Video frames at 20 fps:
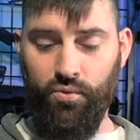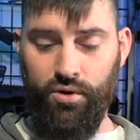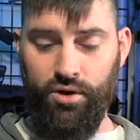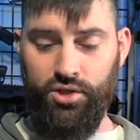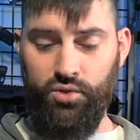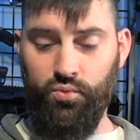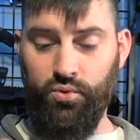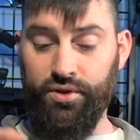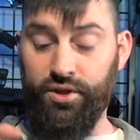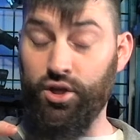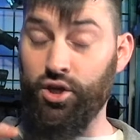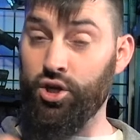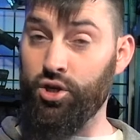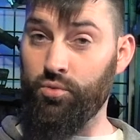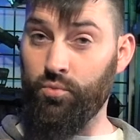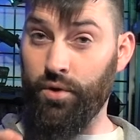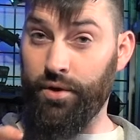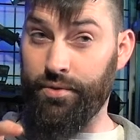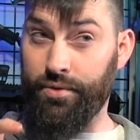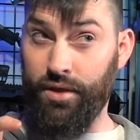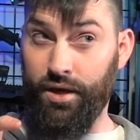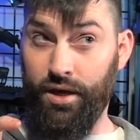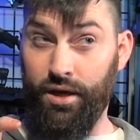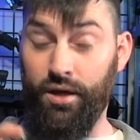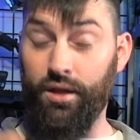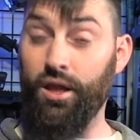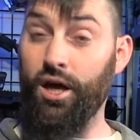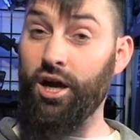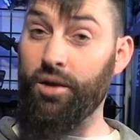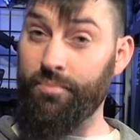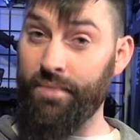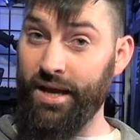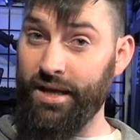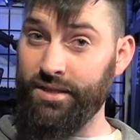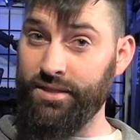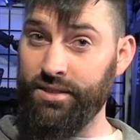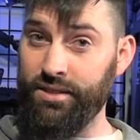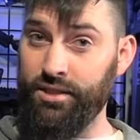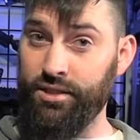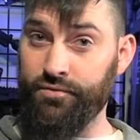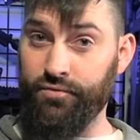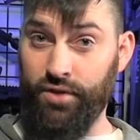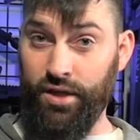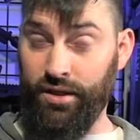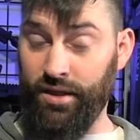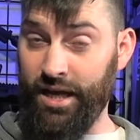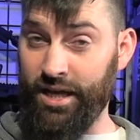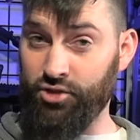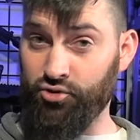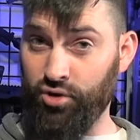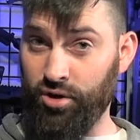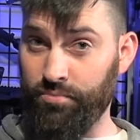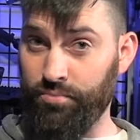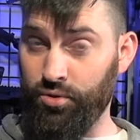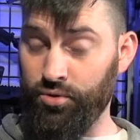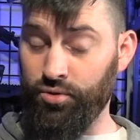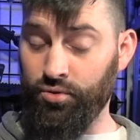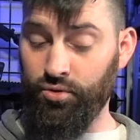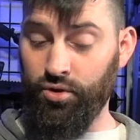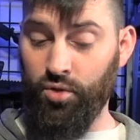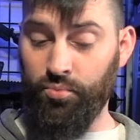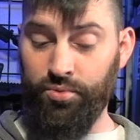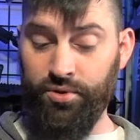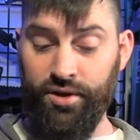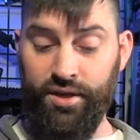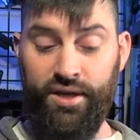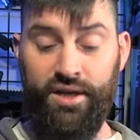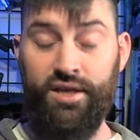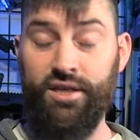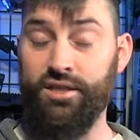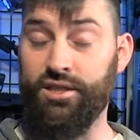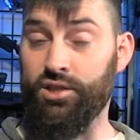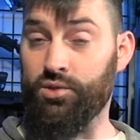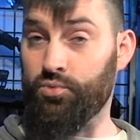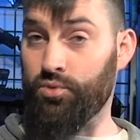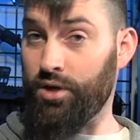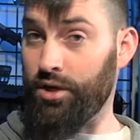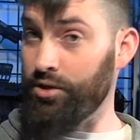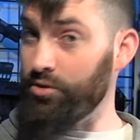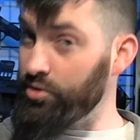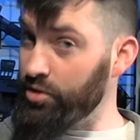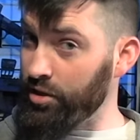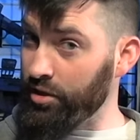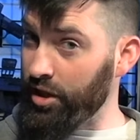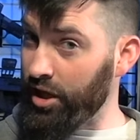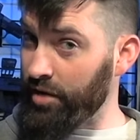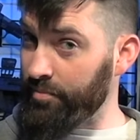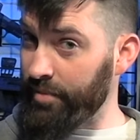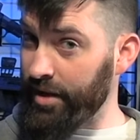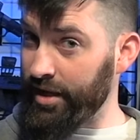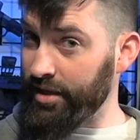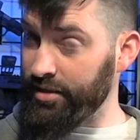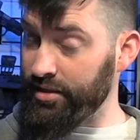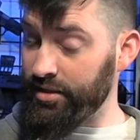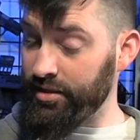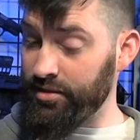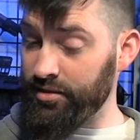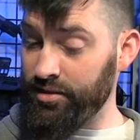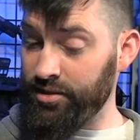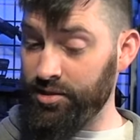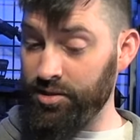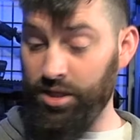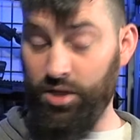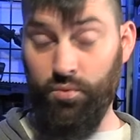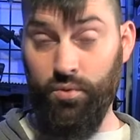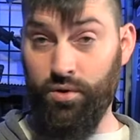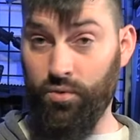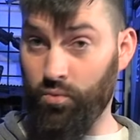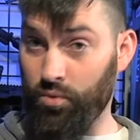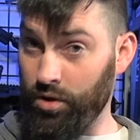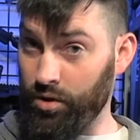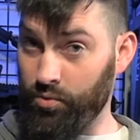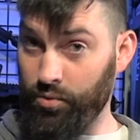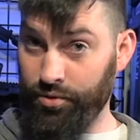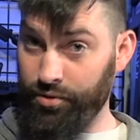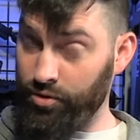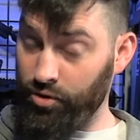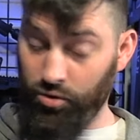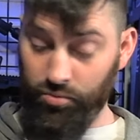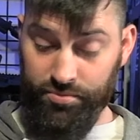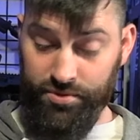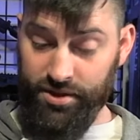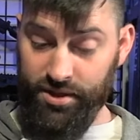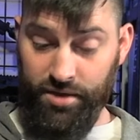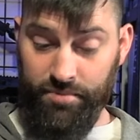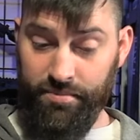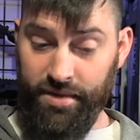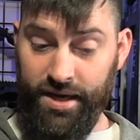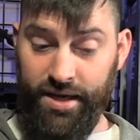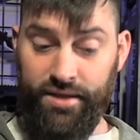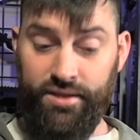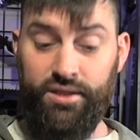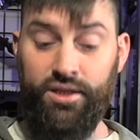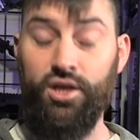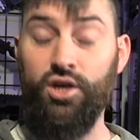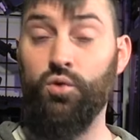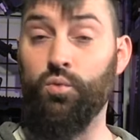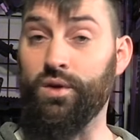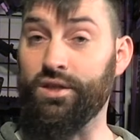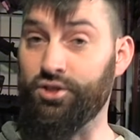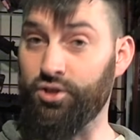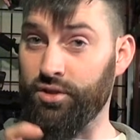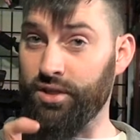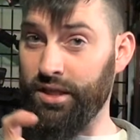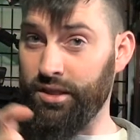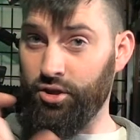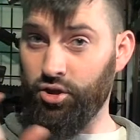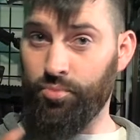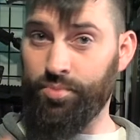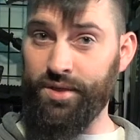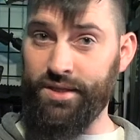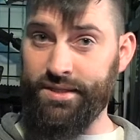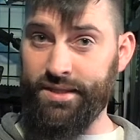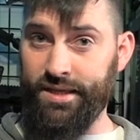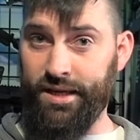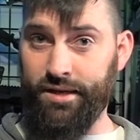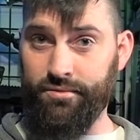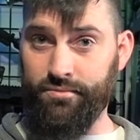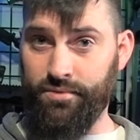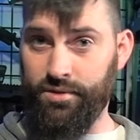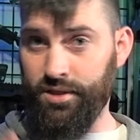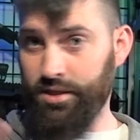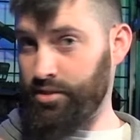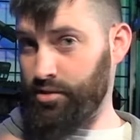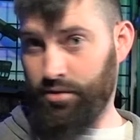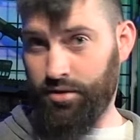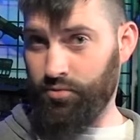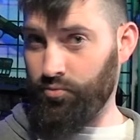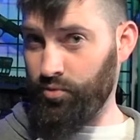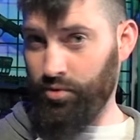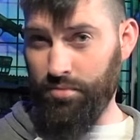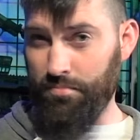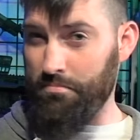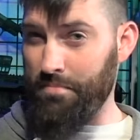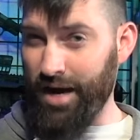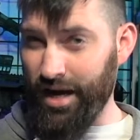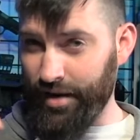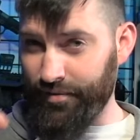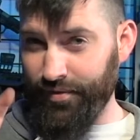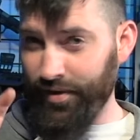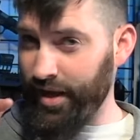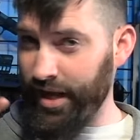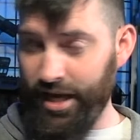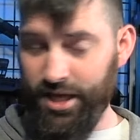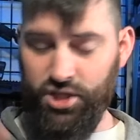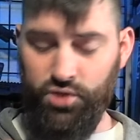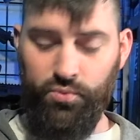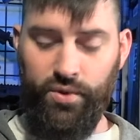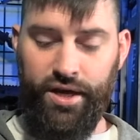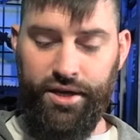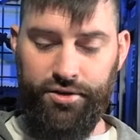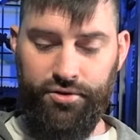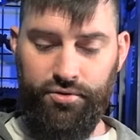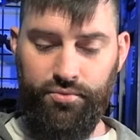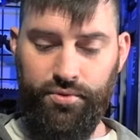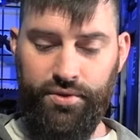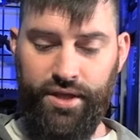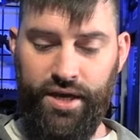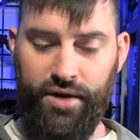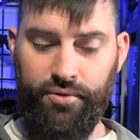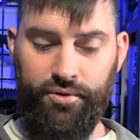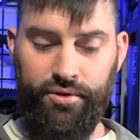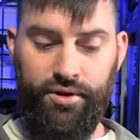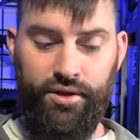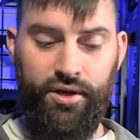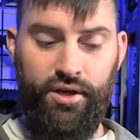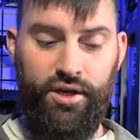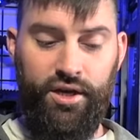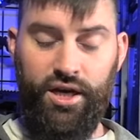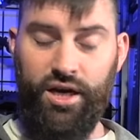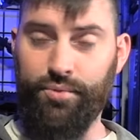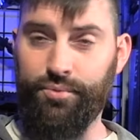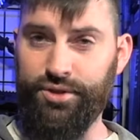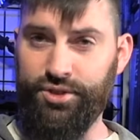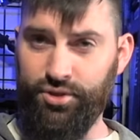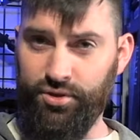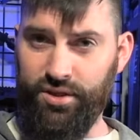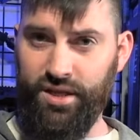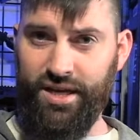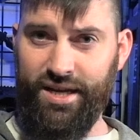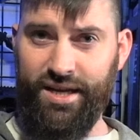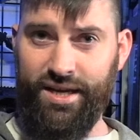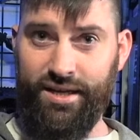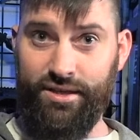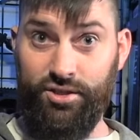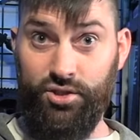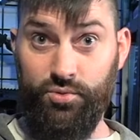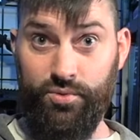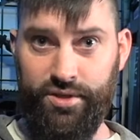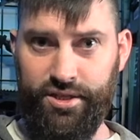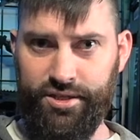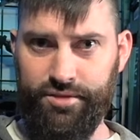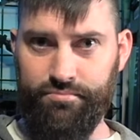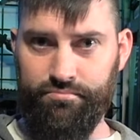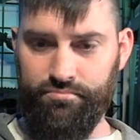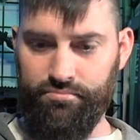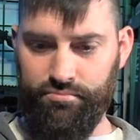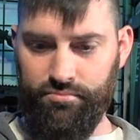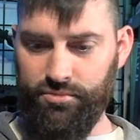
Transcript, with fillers: works with, with uh, Glock magazines for that last round bolt hold open. Since we're not using Glock magazines and it wouldn't work with Colt stick mags, we took that little piece out. So that's the only real modification we had to do with that one. Um, we took that guy out so it didn't